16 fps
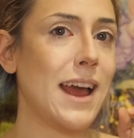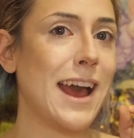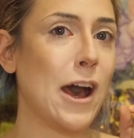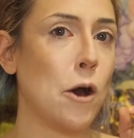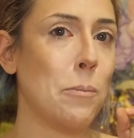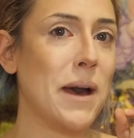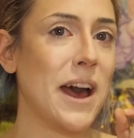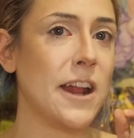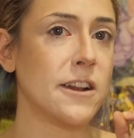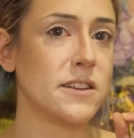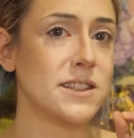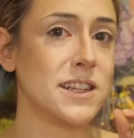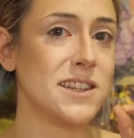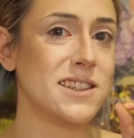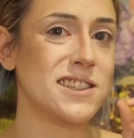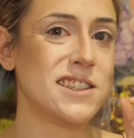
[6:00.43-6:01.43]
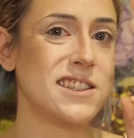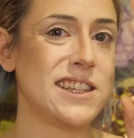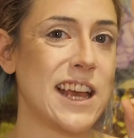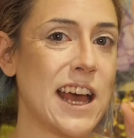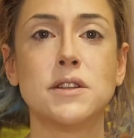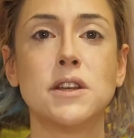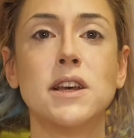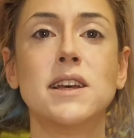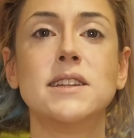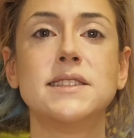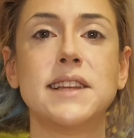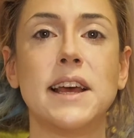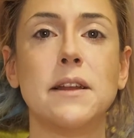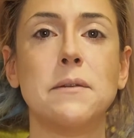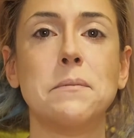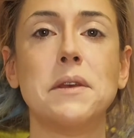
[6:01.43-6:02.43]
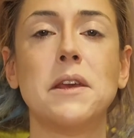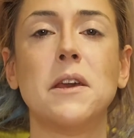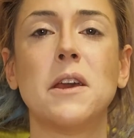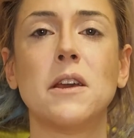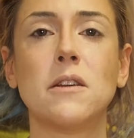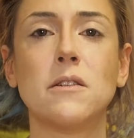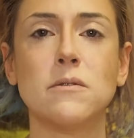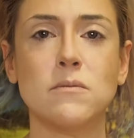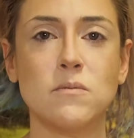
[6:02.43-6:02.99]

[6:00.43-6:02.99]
How bad is it? 10 being